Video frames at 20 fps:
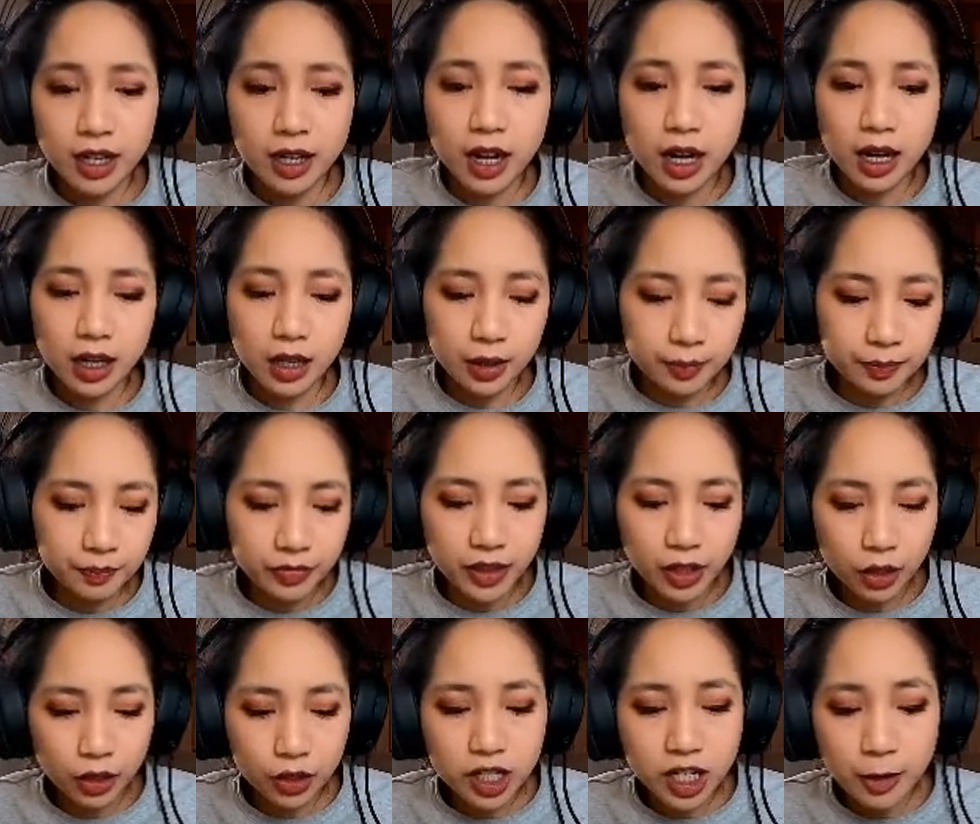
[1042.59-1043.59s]

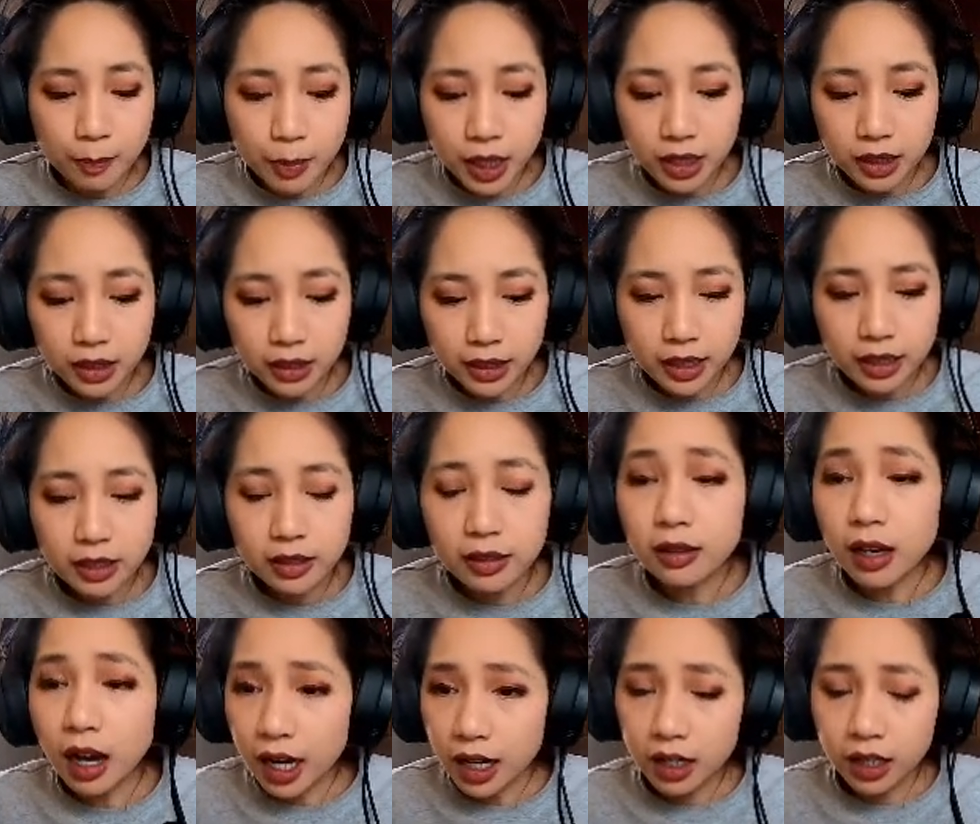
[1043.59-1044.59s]

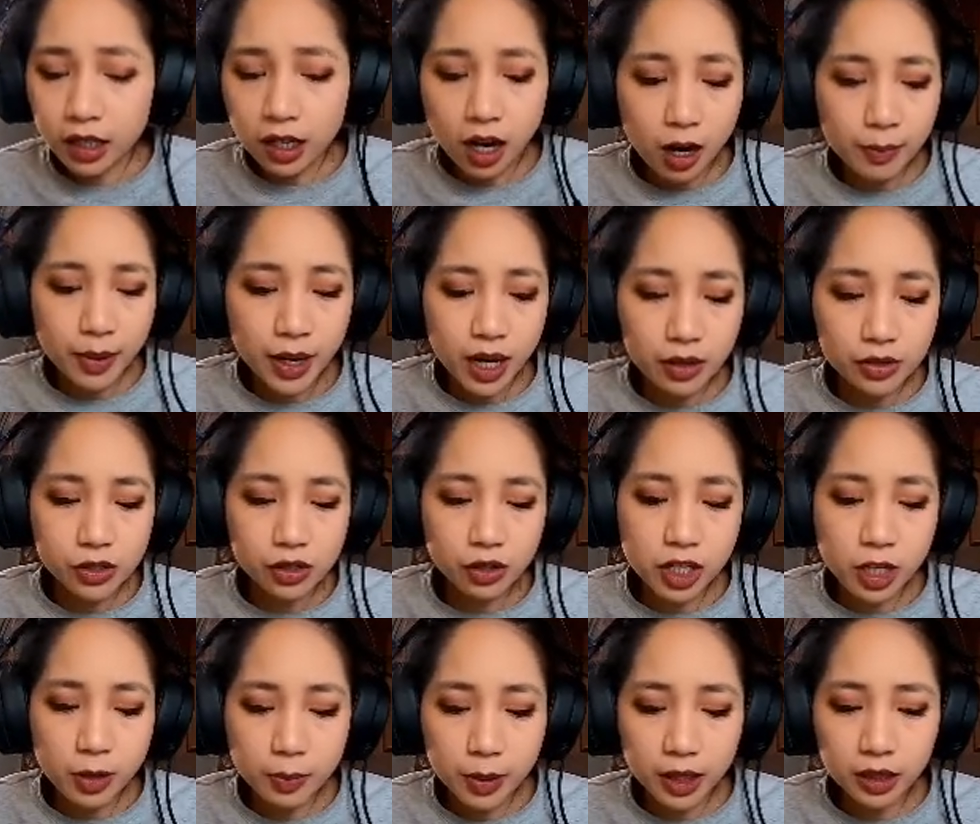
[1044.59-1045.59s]
Ionic compounds are
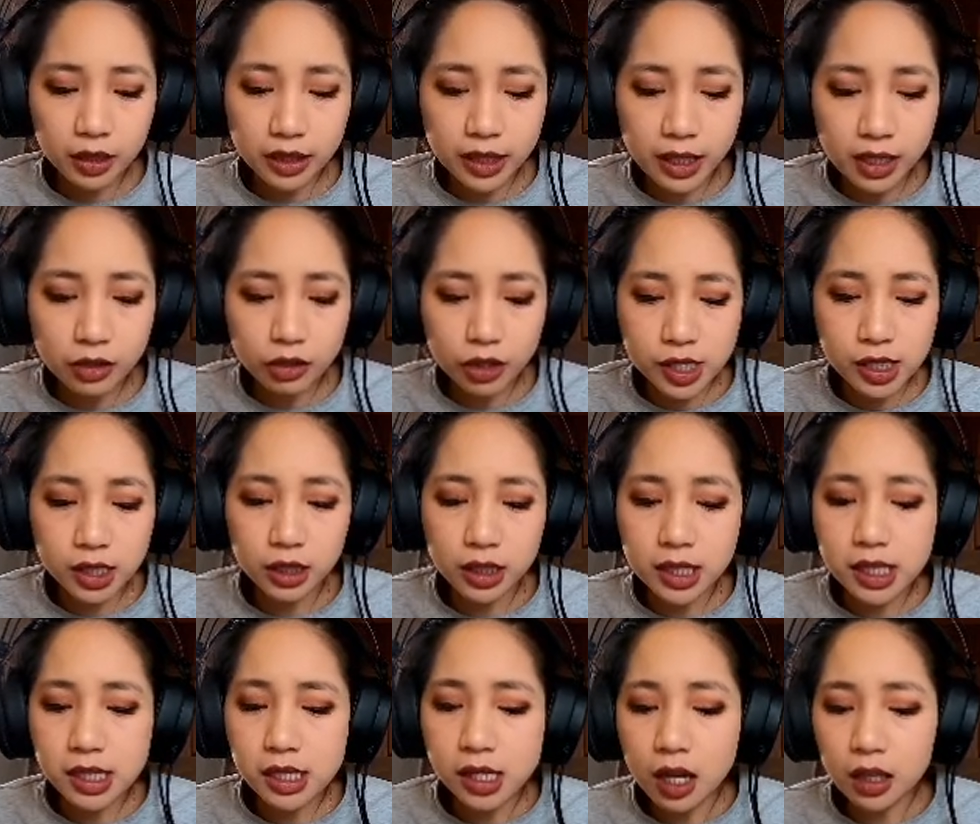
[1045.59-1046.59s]
typically crystalline
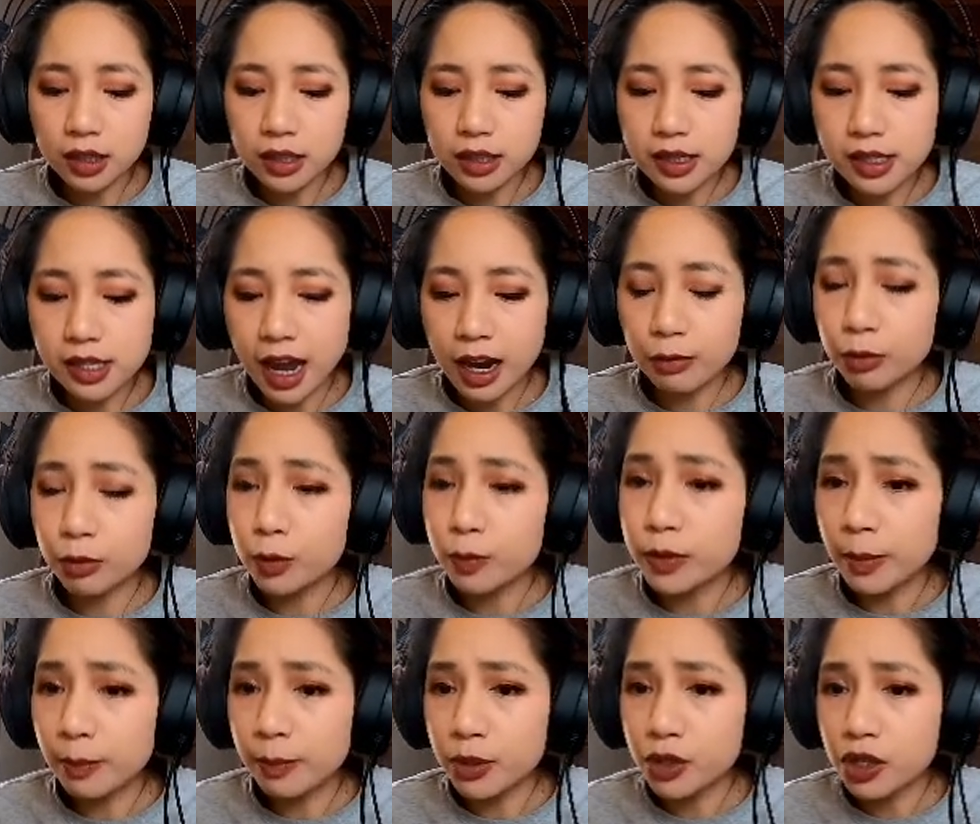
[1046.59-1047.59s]
solids at room
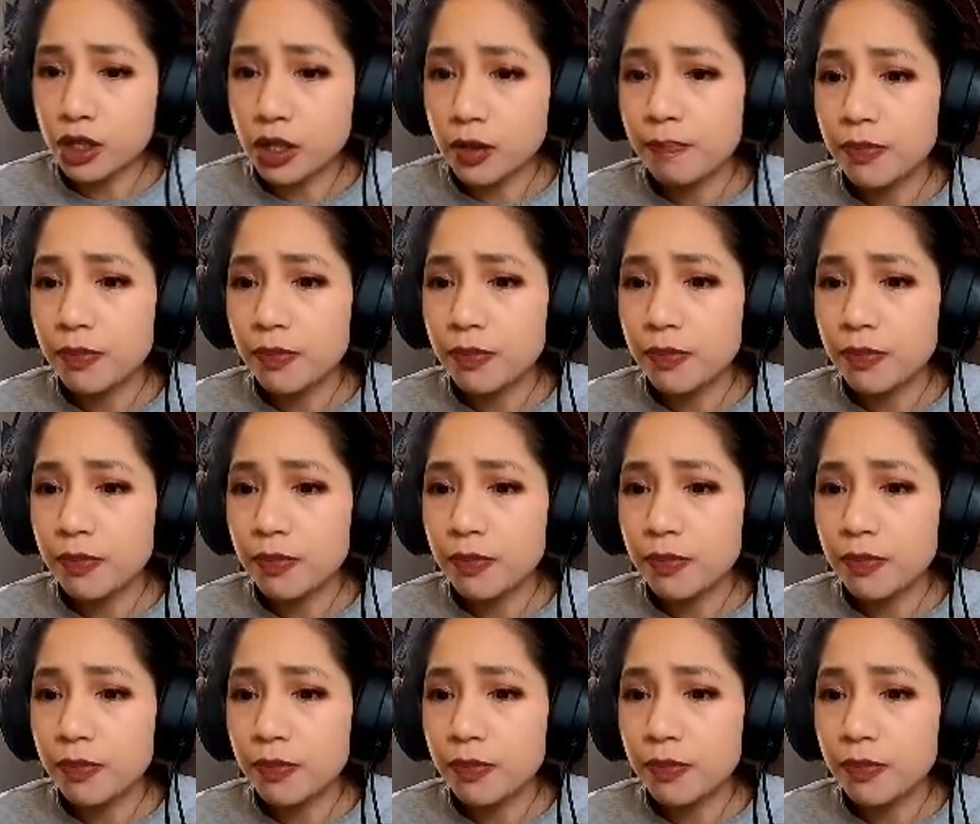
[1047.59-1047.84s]
temperature.